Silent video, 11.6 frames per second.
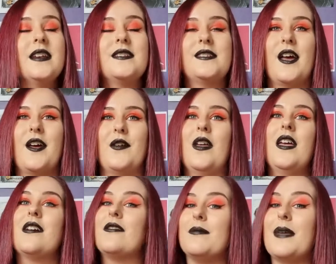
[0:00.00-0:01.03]
So
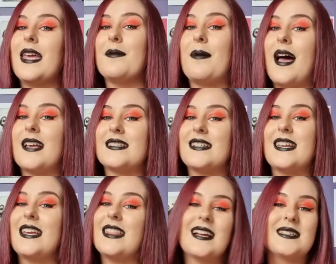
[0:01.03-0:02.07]
for me
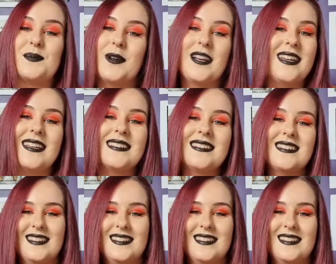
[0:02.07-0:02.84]
personally, that's brilliant.